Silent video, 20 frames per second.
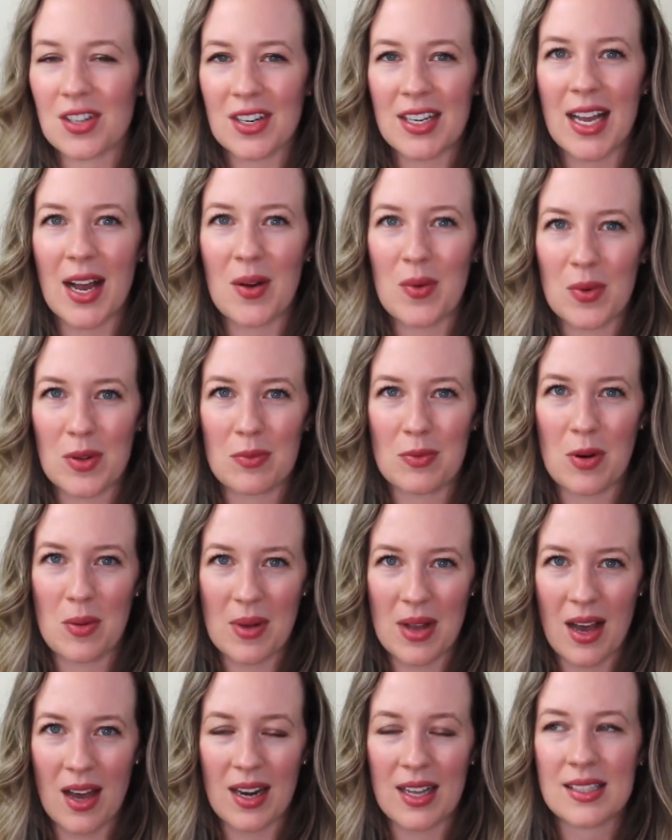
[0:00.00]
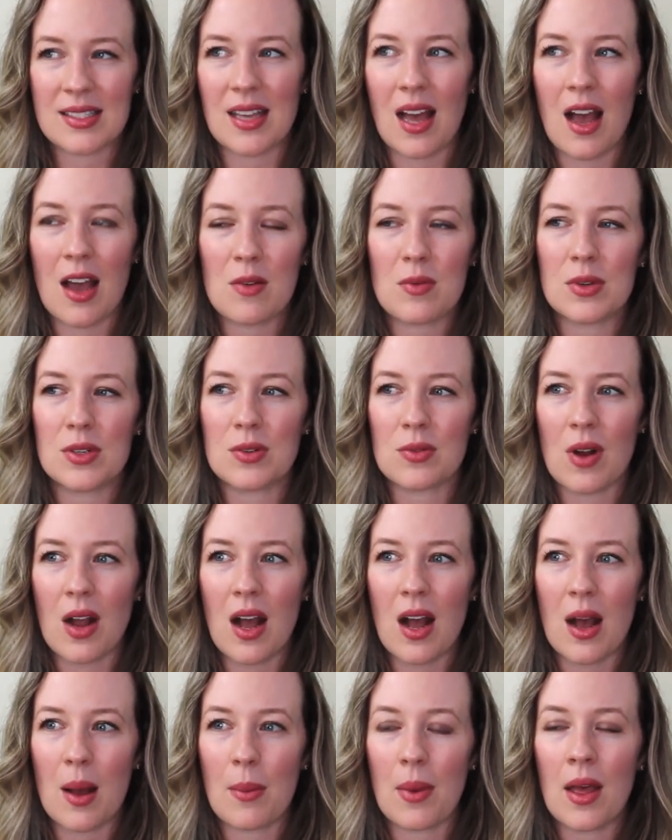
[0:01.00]
starting out with probiotics, I would
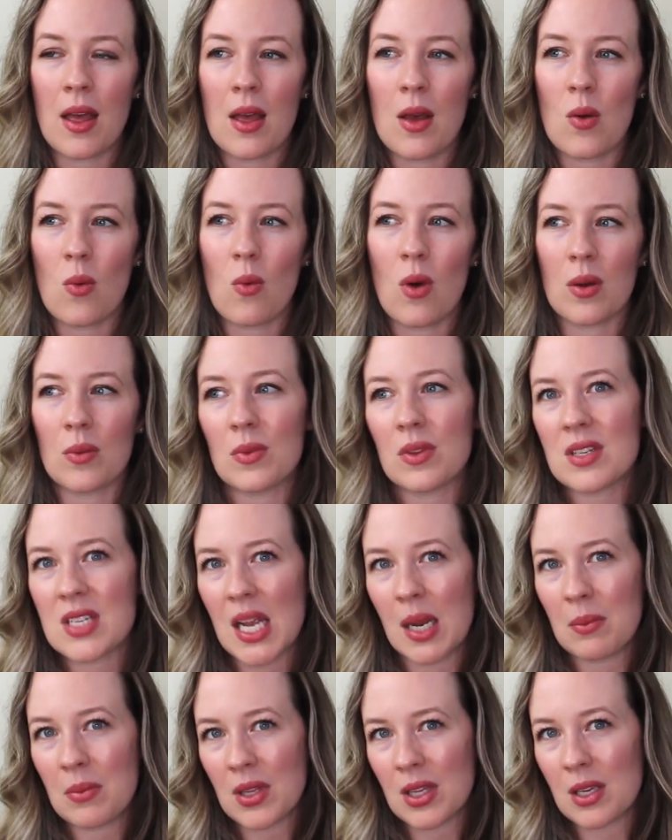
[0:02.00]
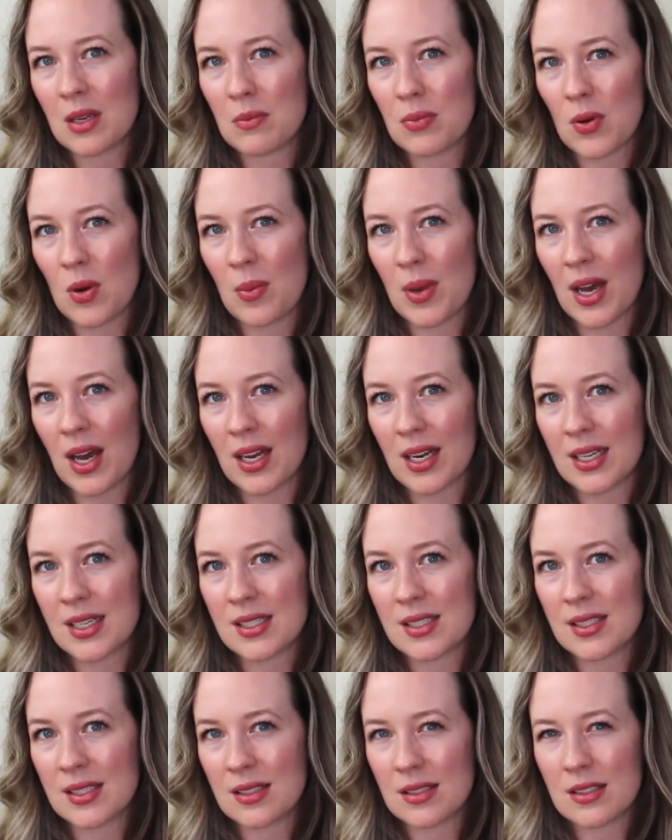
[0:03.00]
grab one with 10 billion
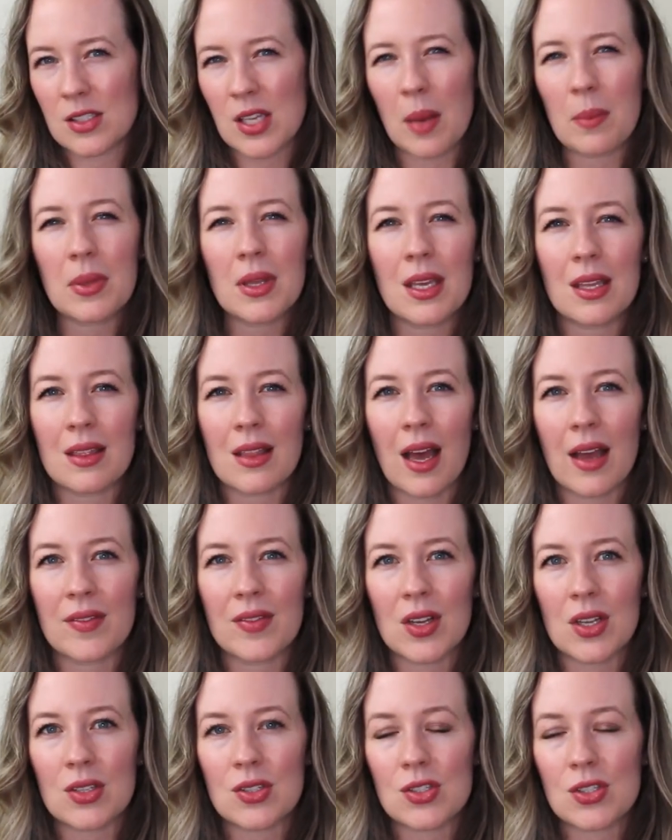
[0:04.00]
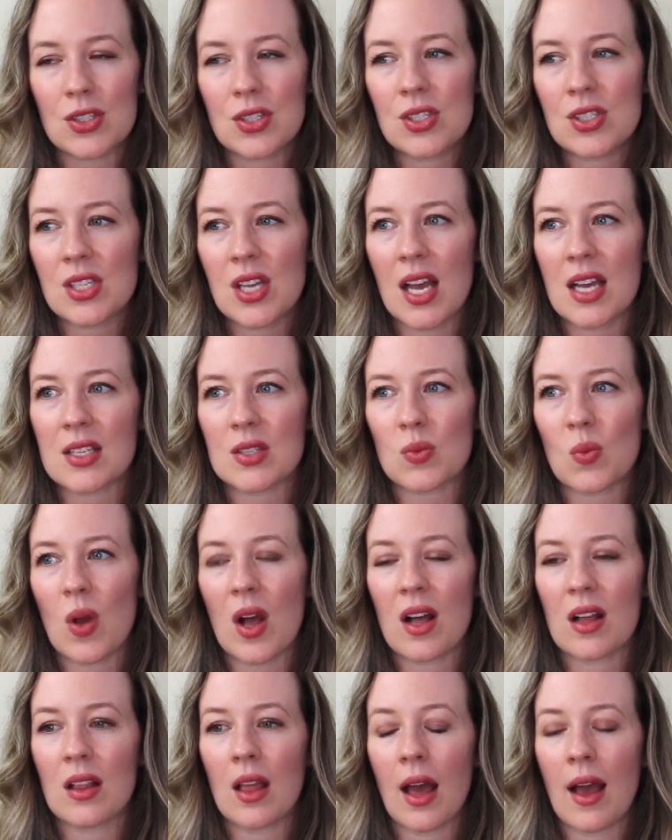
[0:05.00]
probiotics, 10 billion live cultures, as
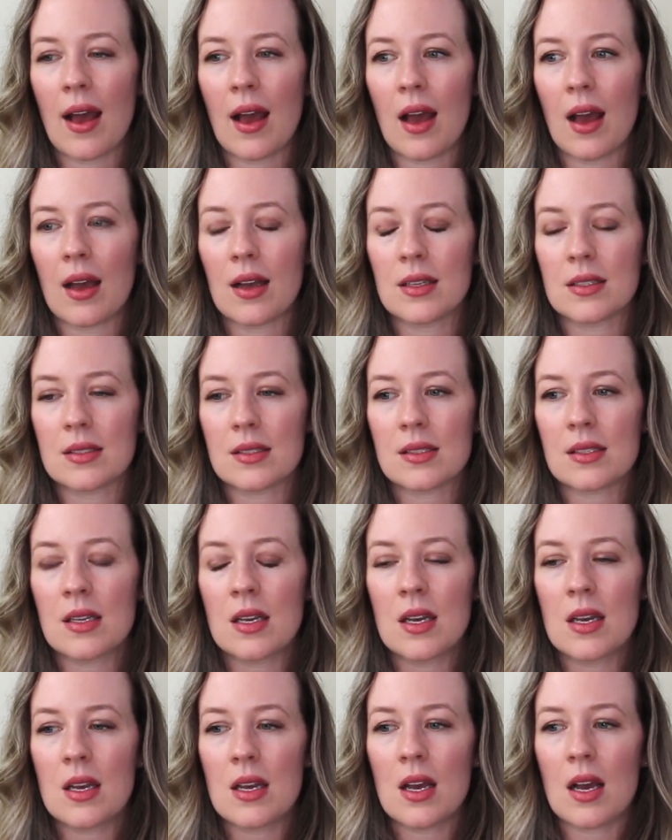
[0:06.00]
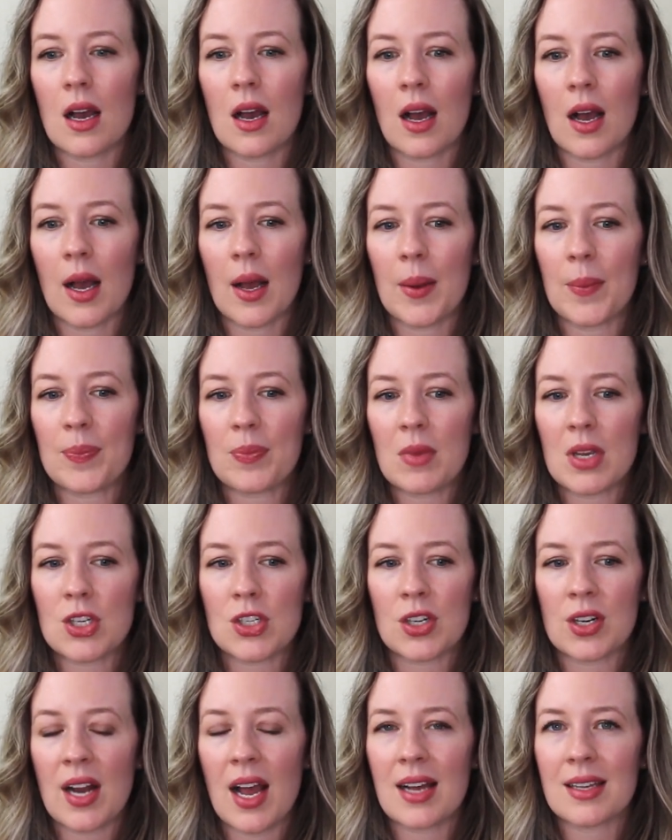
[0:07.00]
well as make
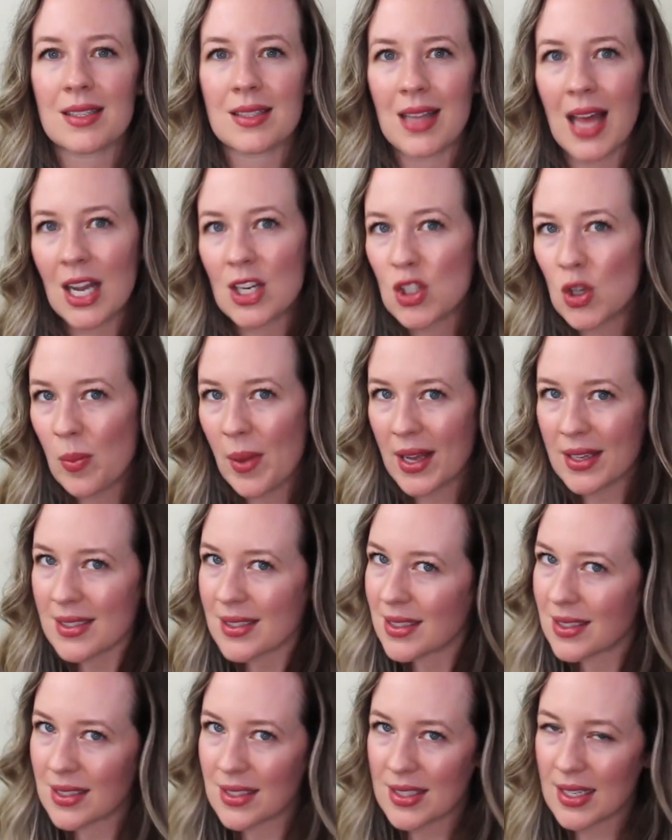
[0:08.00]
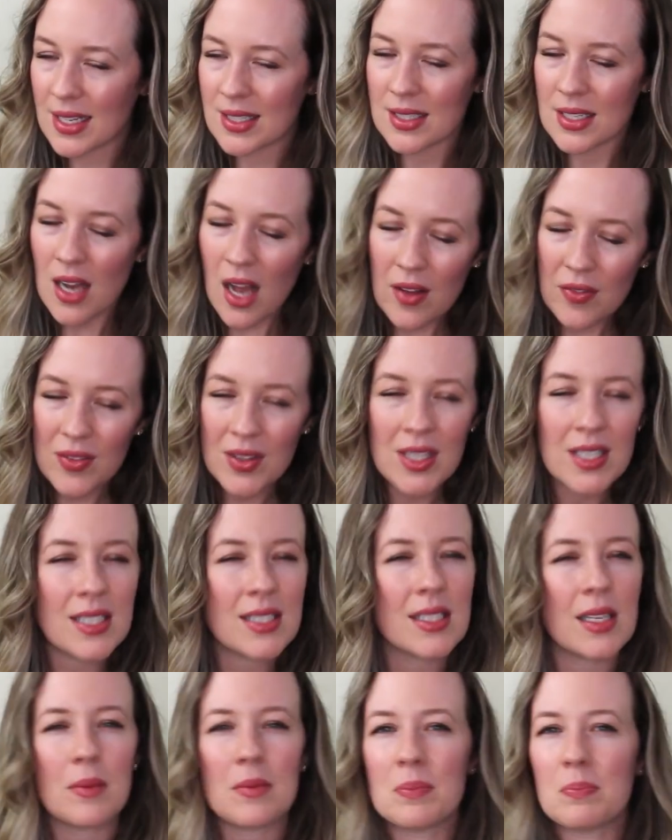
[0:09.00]
sure it has lactobacillus,
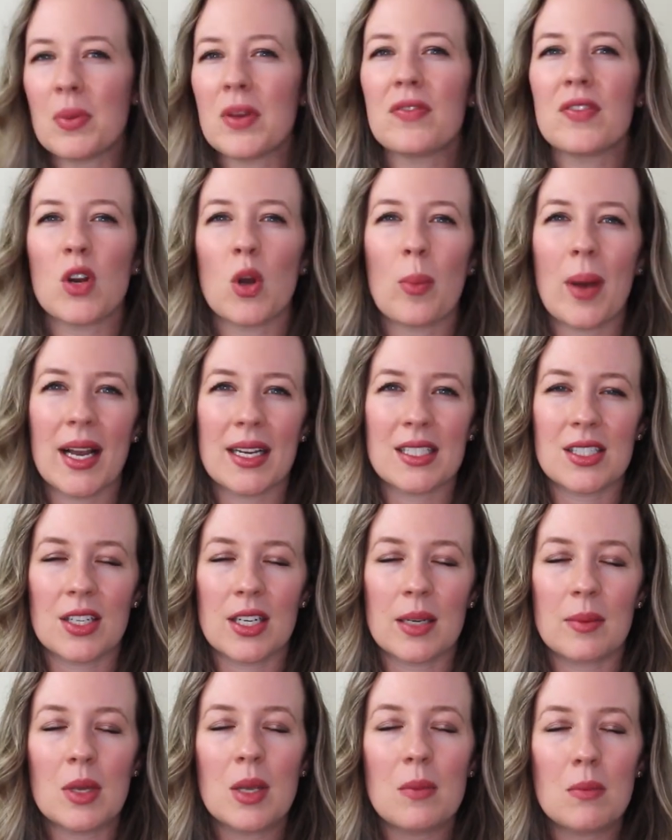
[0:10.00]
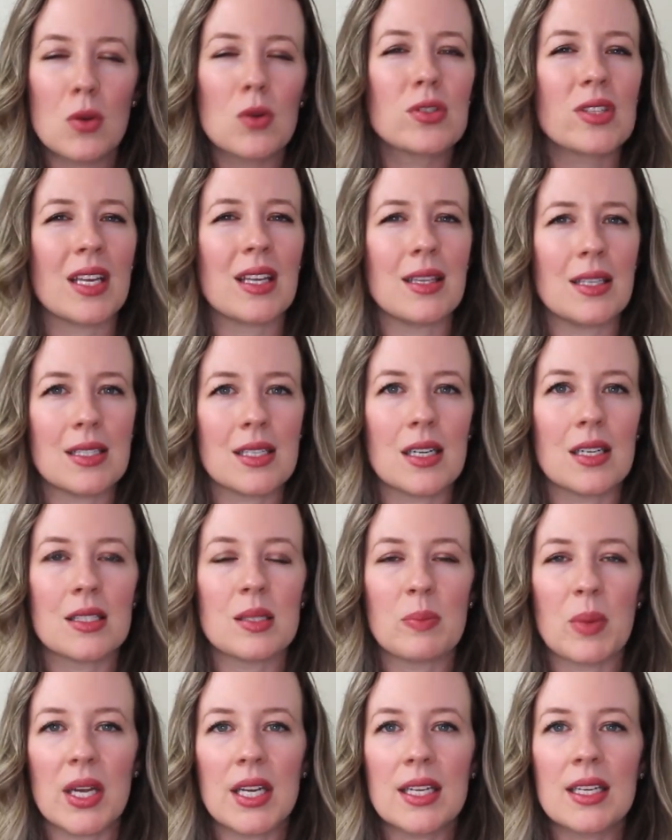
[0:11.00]
acidophilus, and bifidobacterium. It most likely
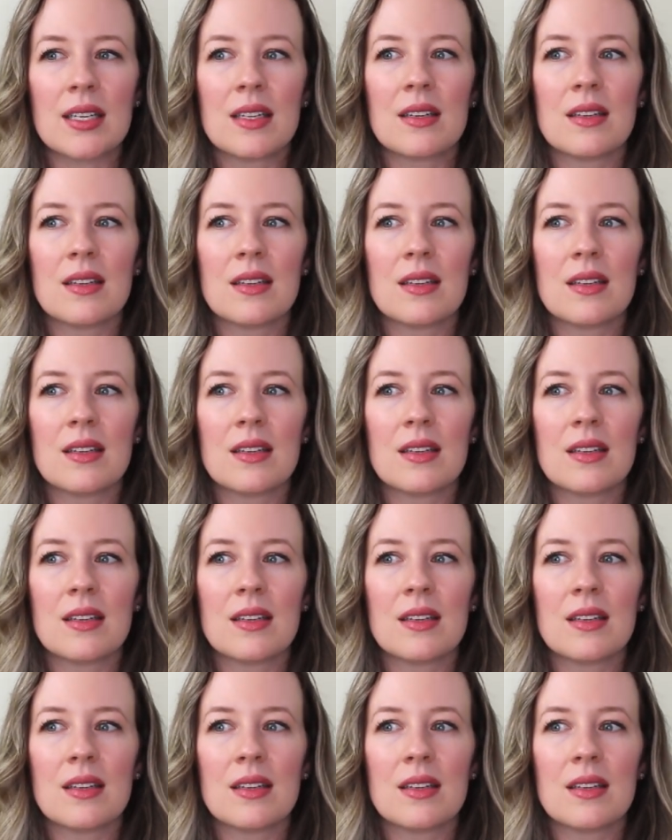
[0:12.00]
does, but